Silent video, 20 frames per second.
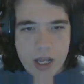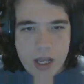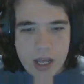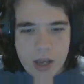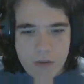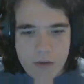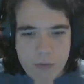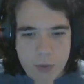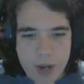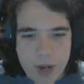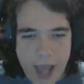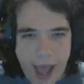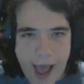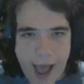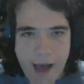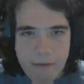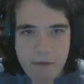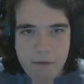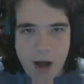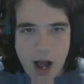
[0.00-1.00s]
if we
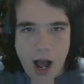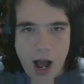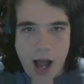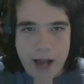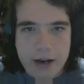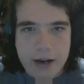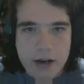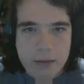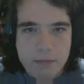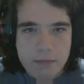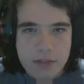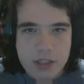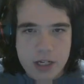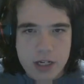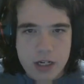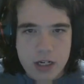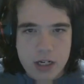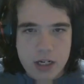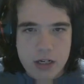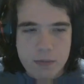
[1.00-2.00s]
have items
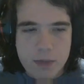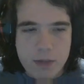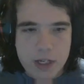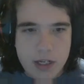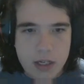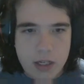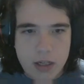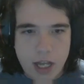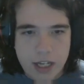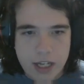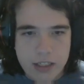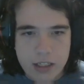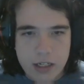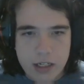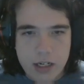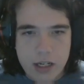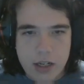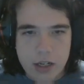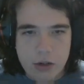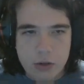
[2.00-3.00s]
that need to be
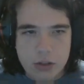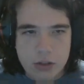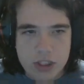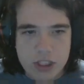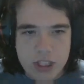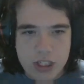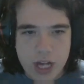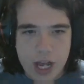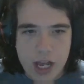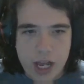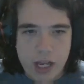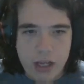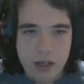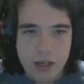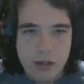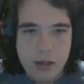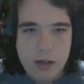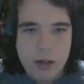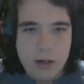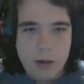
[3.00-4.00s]
collected, it'll
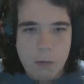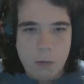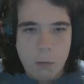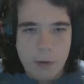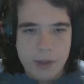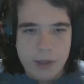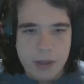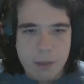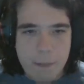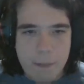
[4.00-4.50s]
stay with the